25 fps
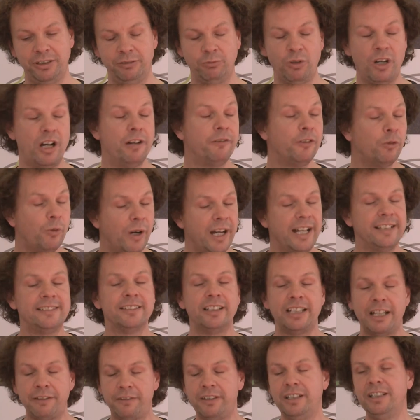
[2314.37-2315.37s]
What other ways are
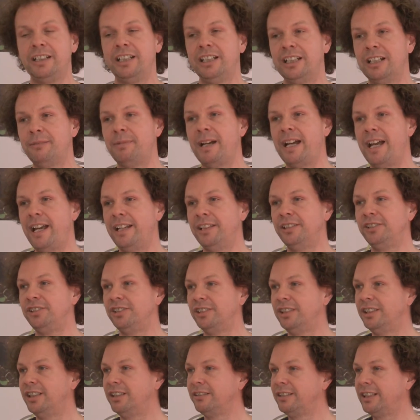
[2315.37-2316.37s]
they thinking about energy,
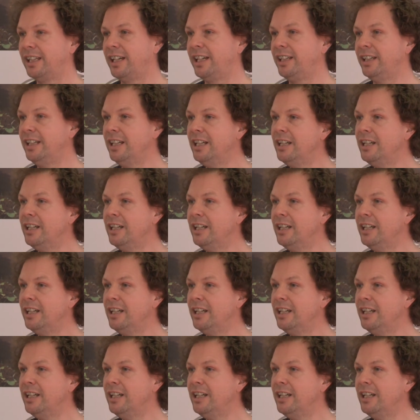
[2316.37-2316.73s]
okay?